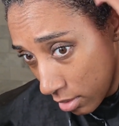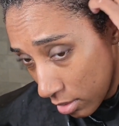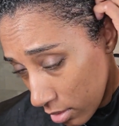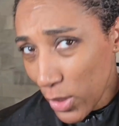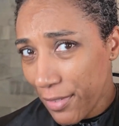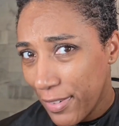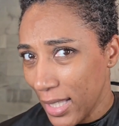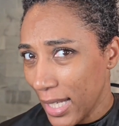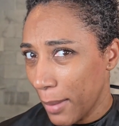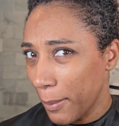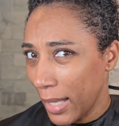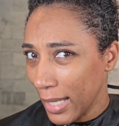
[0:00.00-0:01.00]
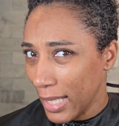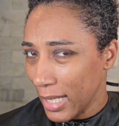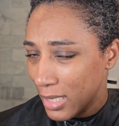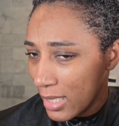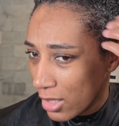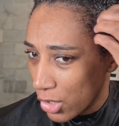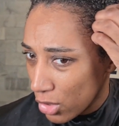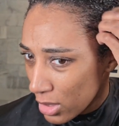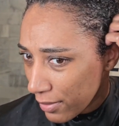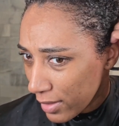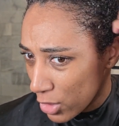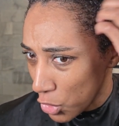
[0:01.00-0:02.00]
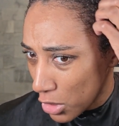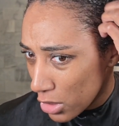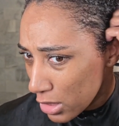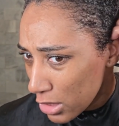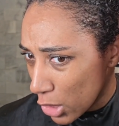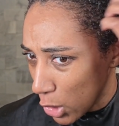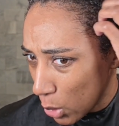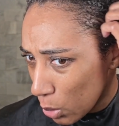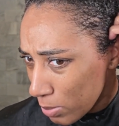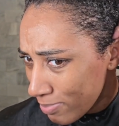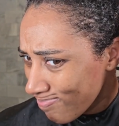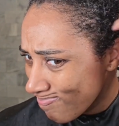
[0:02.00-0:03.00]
I actually feel like I'm not getting a lot of curl definition. So